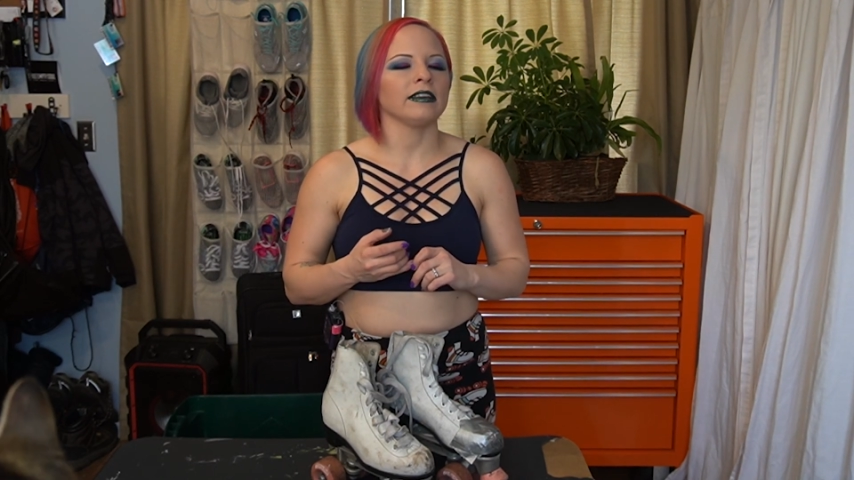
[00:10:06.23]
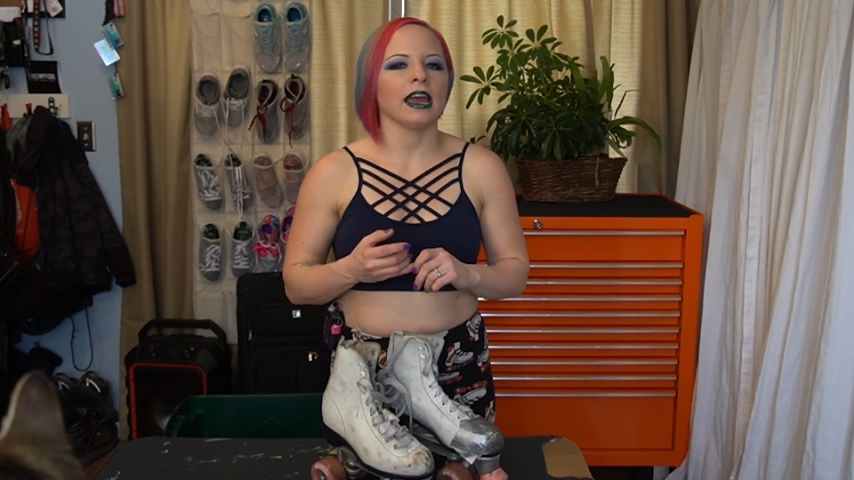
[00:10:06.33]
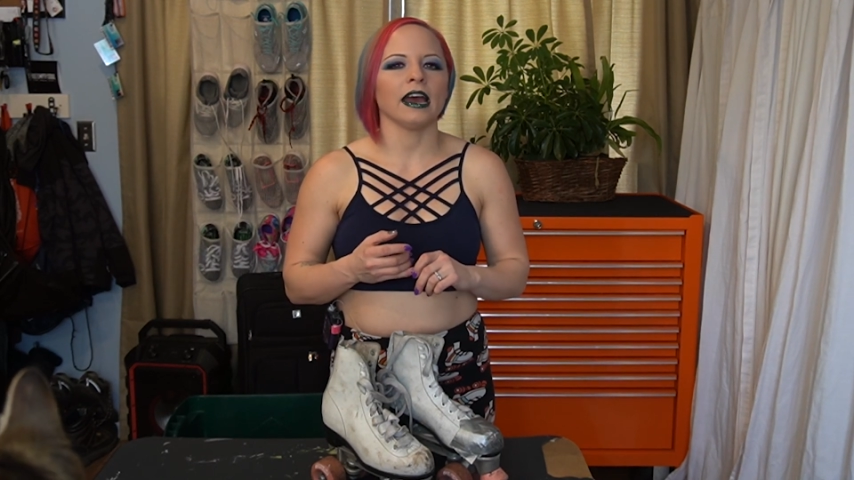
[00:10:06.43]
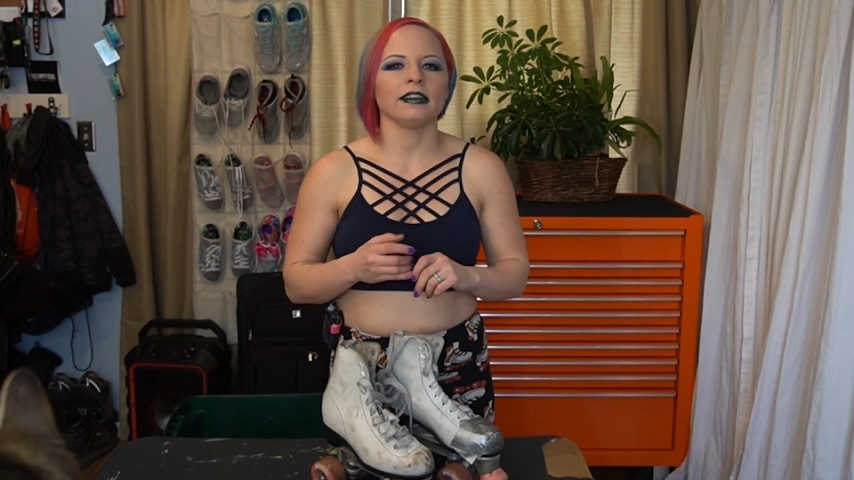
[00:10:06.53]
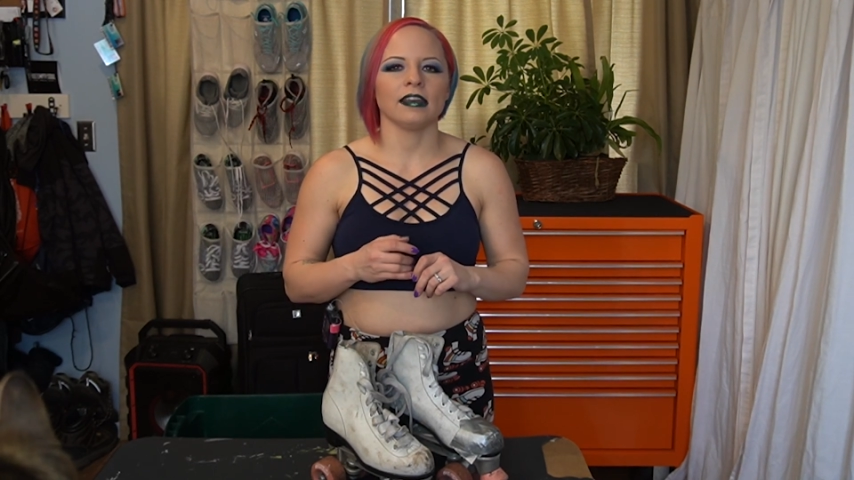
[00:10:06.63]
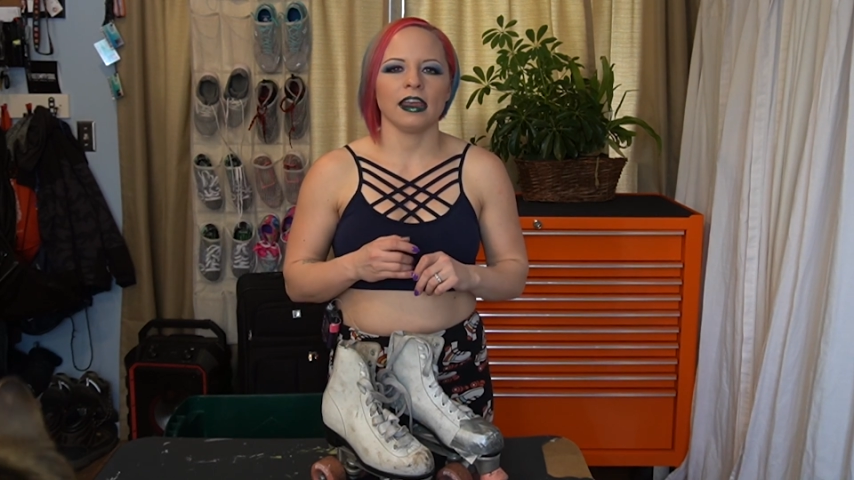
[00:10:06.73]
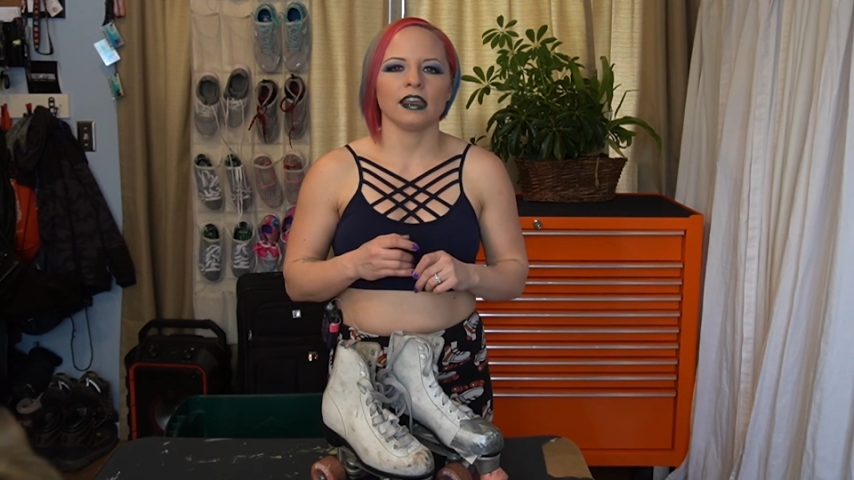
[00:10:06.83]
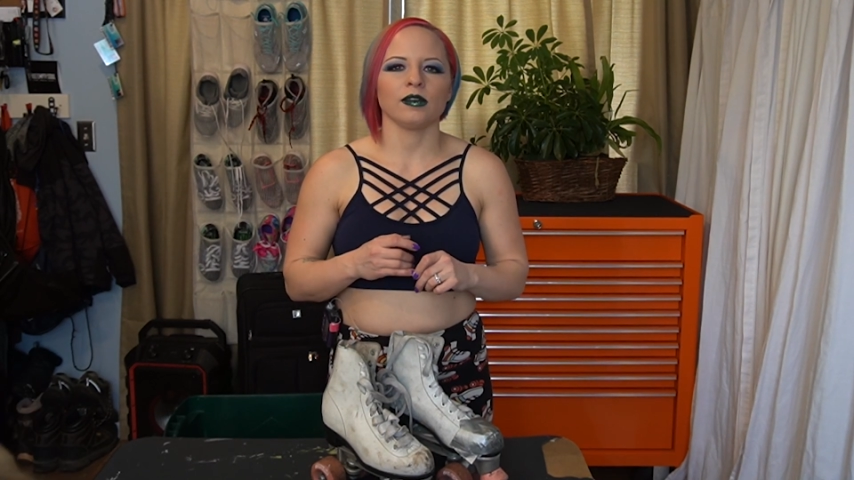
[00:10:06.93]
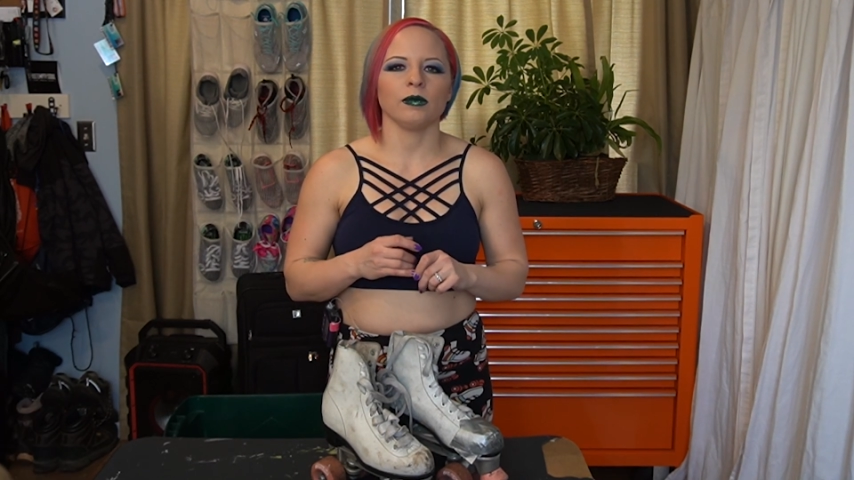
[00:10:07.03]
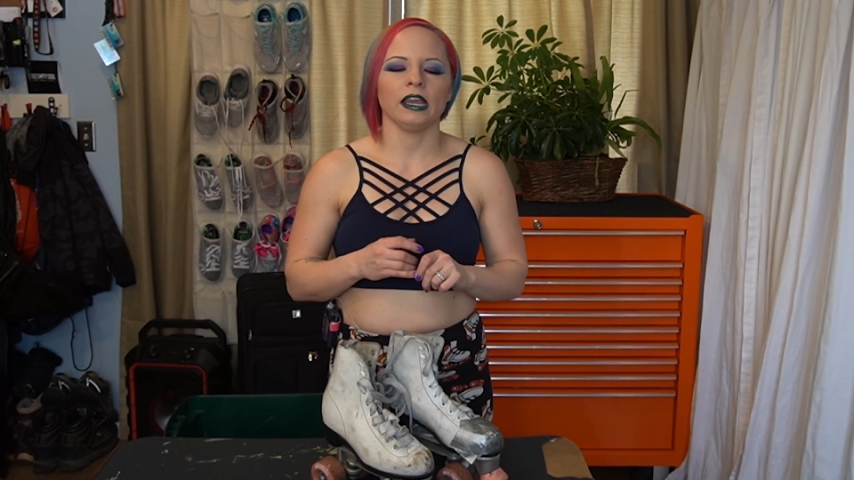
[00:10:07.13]
dad
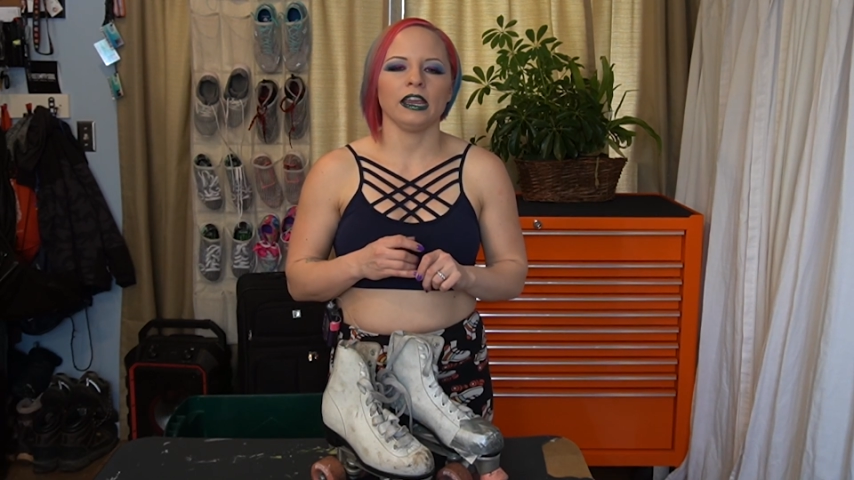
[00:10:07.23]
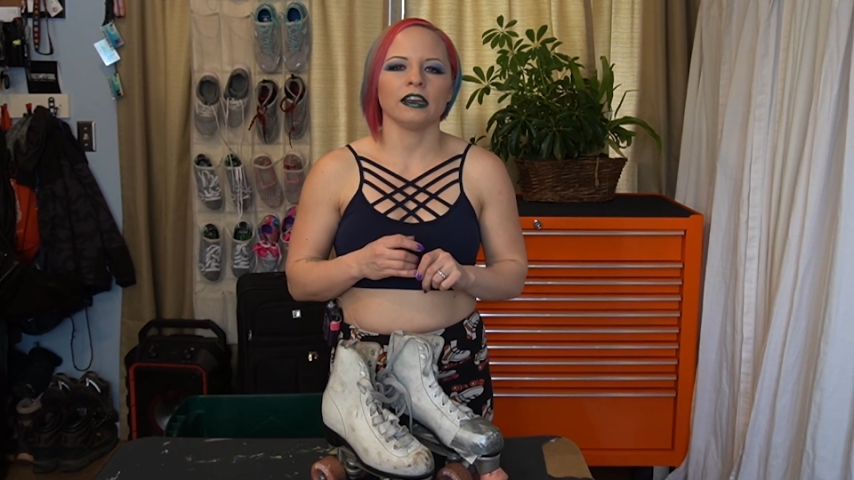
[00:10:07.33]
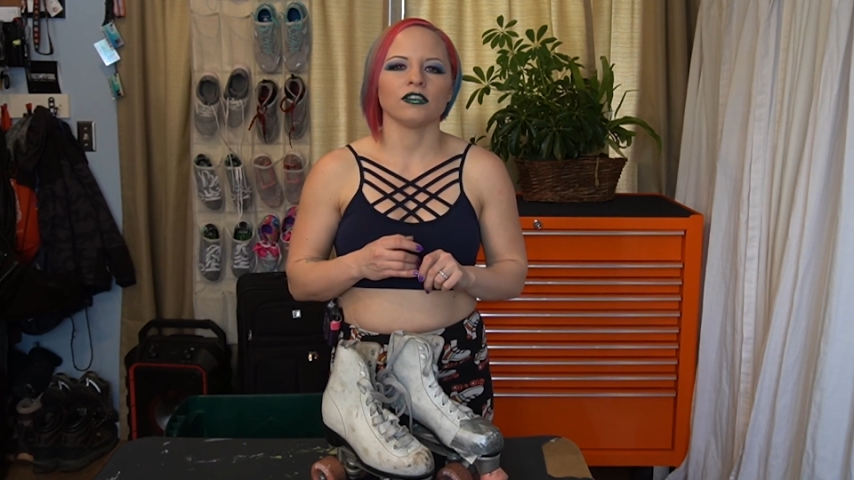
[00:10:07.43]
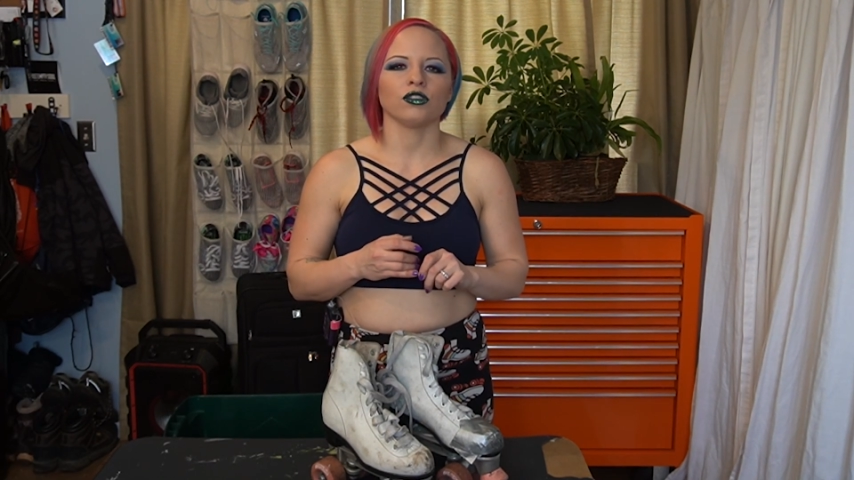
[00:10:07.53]
taking me